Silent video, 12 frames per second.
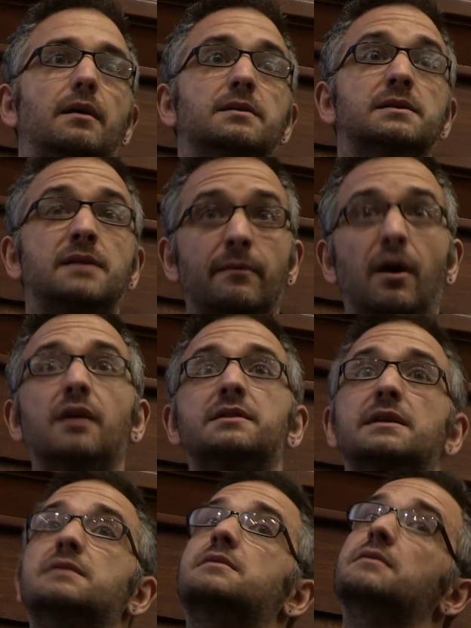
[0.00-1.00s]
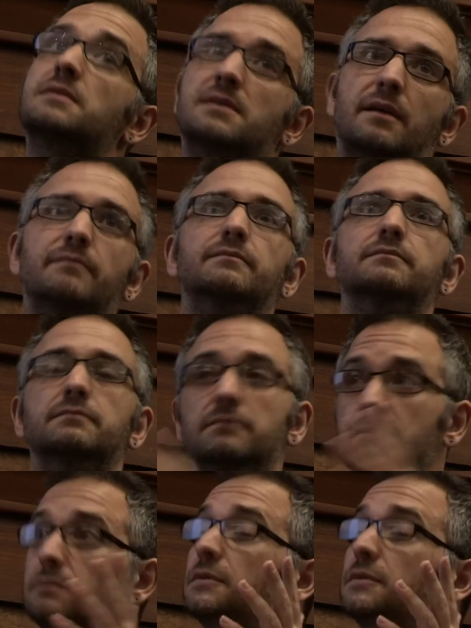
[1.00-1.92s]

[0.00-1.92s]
some artists and some